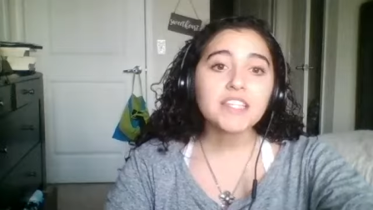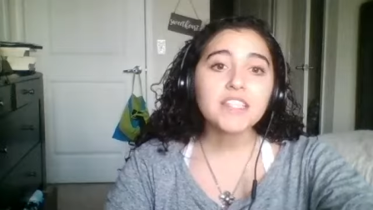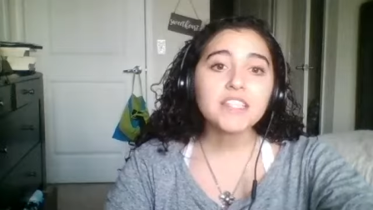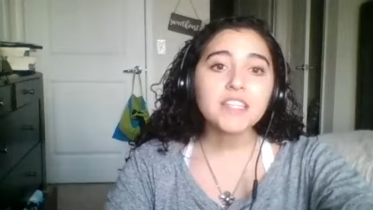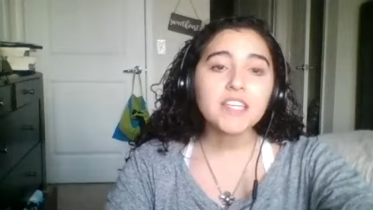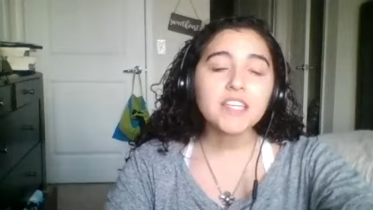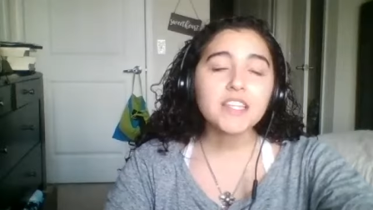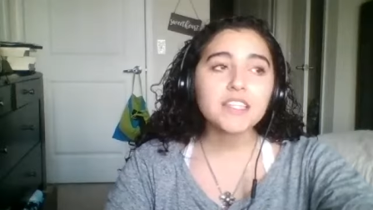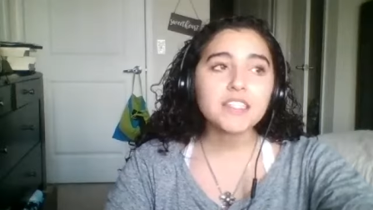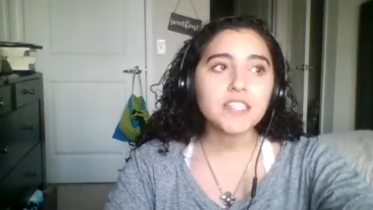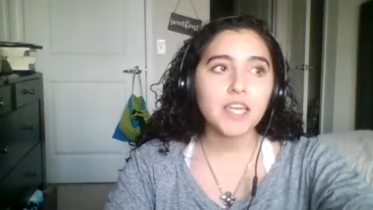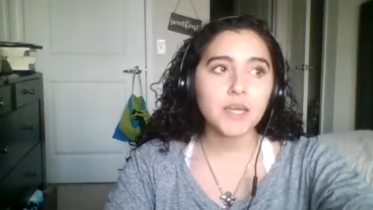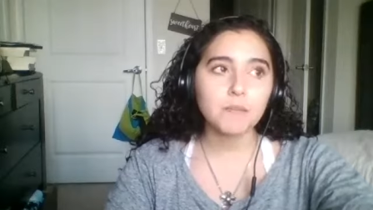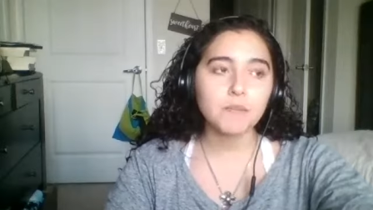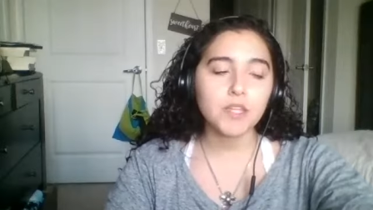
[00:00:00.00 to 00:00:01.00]
it's like the
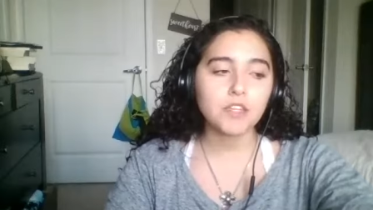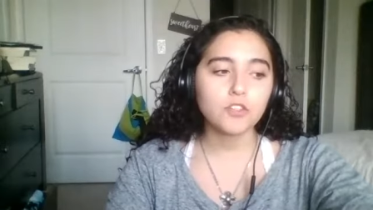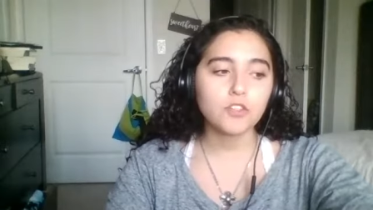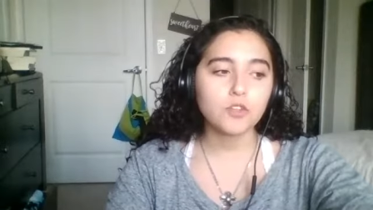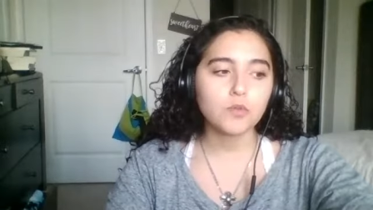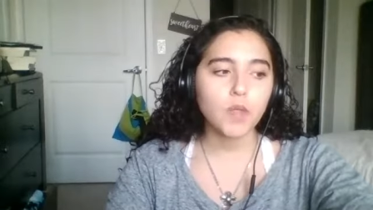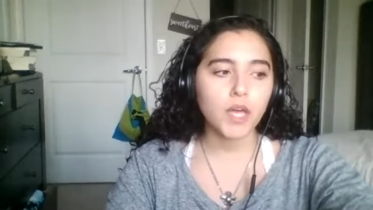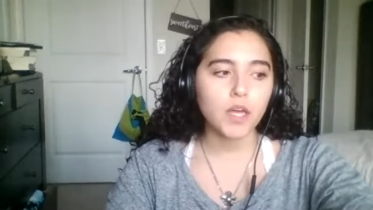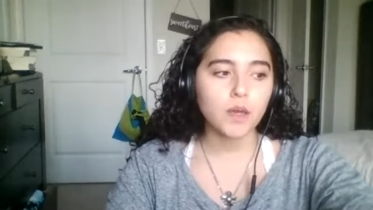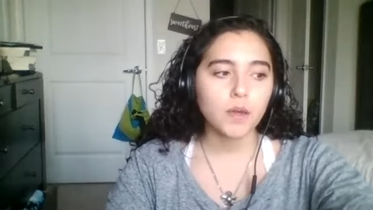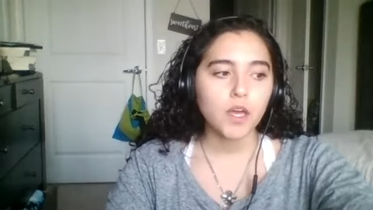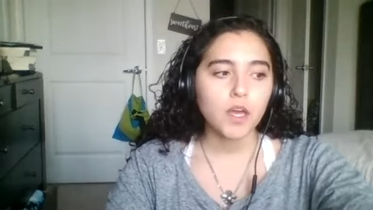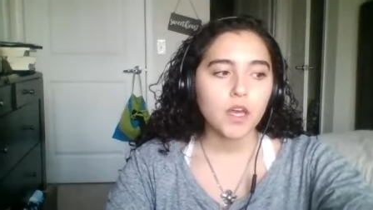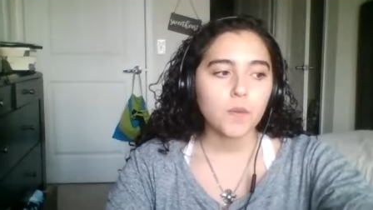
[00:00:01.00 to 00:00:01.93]
same thing too. Like,